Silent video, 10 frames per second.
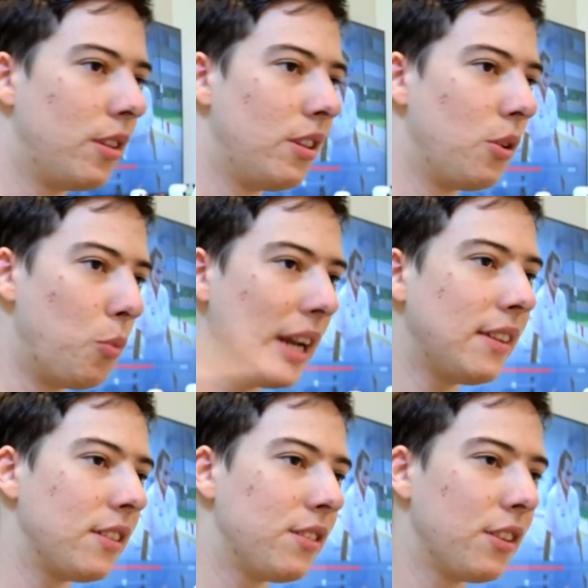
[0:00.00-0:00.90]
the week
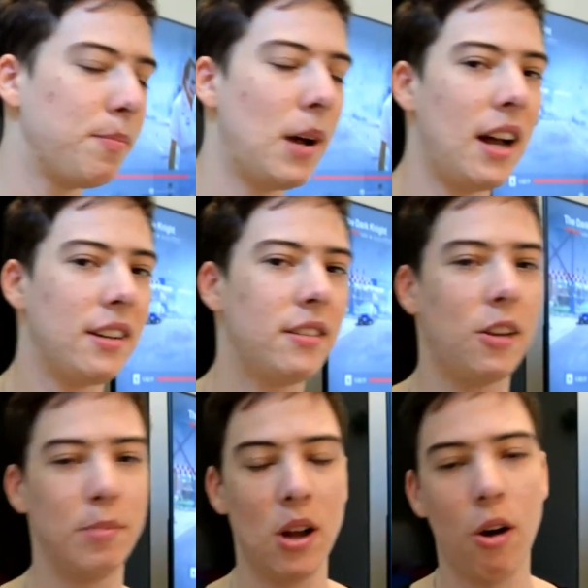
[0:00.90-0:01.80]
that's just passed
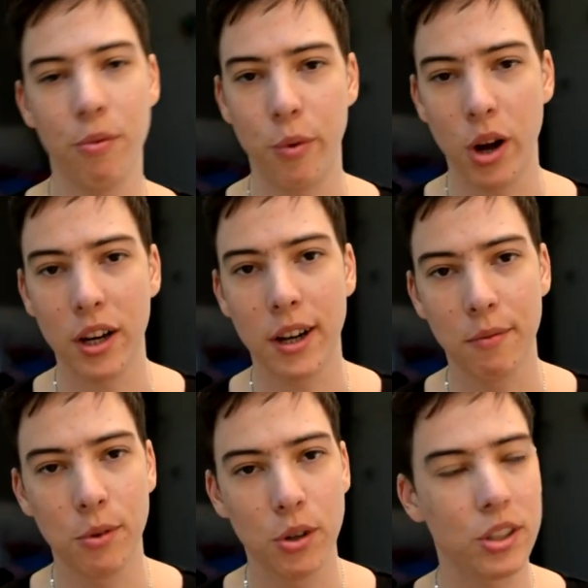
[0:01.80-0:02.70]
I've been off work,
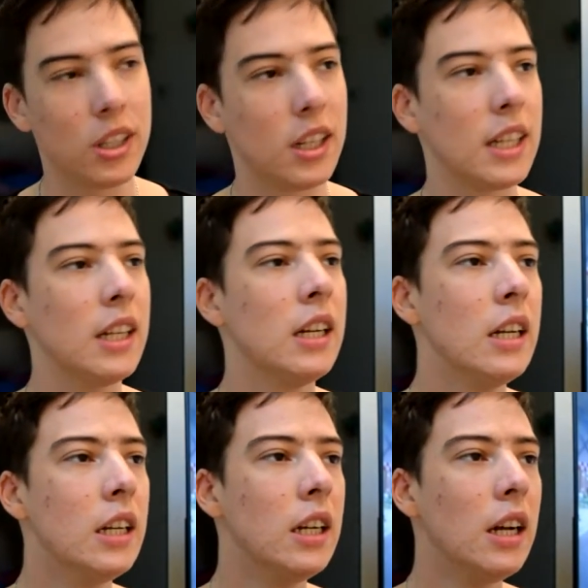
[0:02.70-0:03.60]
unfortunately.
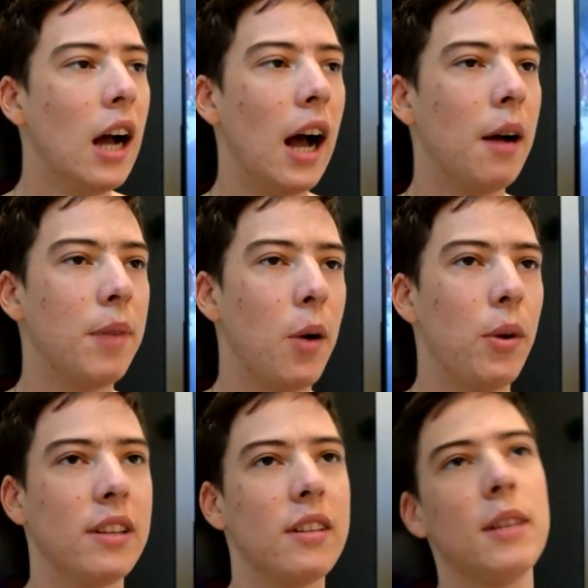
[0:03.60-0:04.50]
Um, I
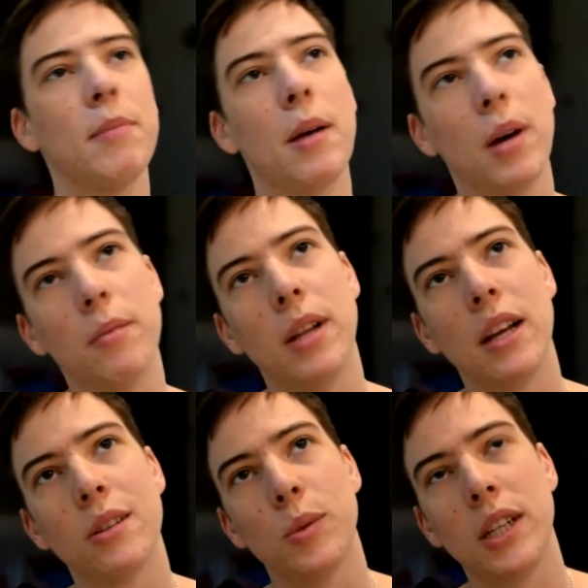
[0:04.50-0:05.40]
went to see my mum
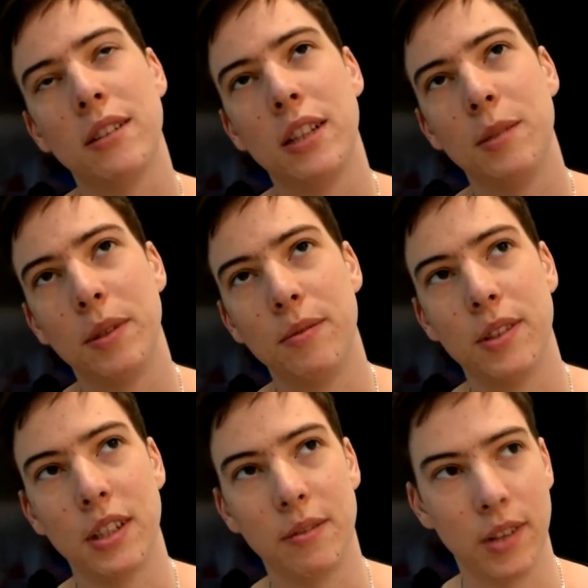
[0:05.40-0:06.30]
last week. She's been
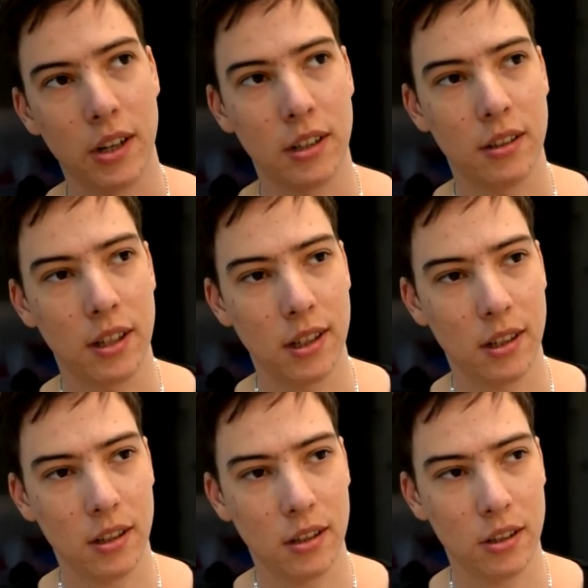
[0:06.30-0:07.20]
feeling very sick.
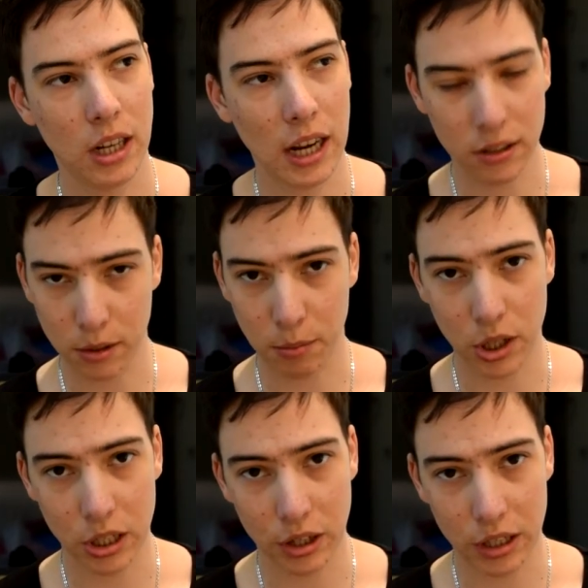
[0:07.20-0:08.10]
She has
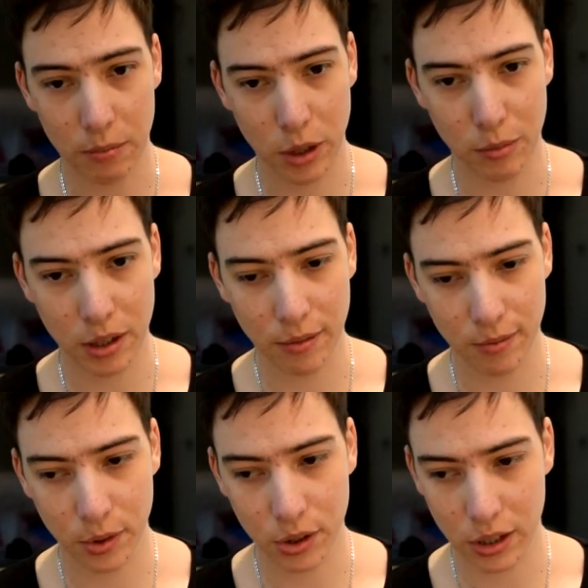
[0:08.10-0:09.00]
pneumonia at the moment,
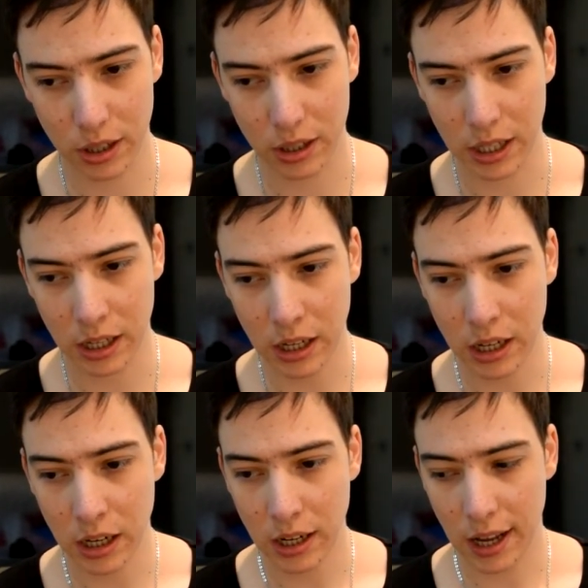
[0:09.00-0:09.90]
unfortunately.
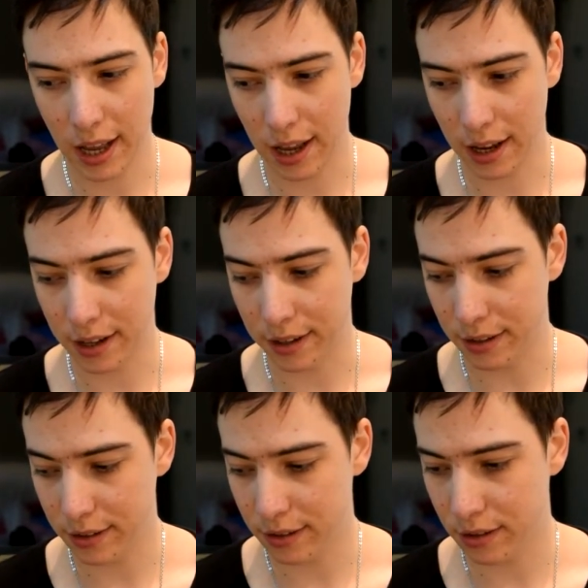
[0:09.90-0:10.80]
Uh,
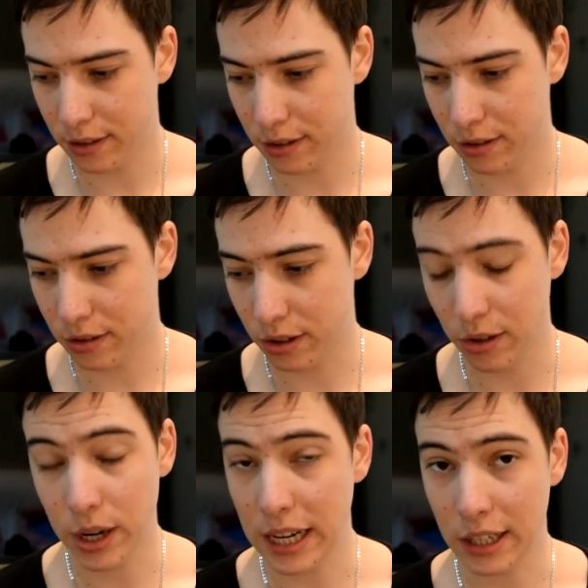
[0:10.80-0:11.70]
she's
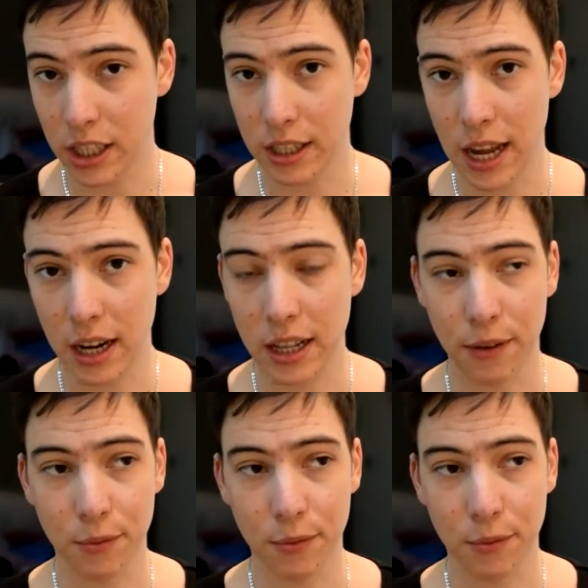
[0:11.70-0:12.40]
already she's had it like